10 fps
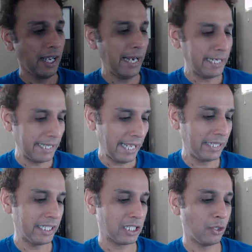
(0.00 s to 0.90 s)
and
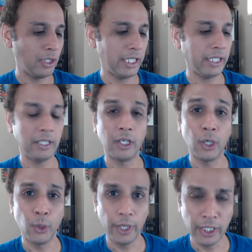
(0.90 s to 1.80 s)
then they slowly
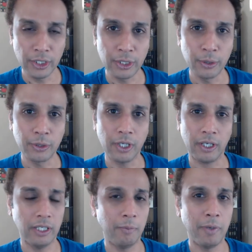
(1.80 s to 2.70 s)
go into
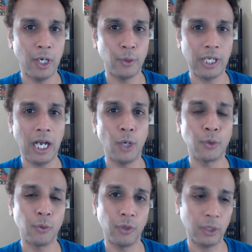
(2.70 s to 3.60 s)
talking about
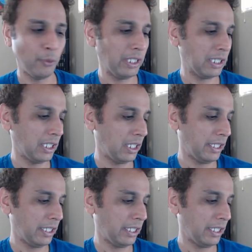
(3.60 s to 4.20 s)
how to work with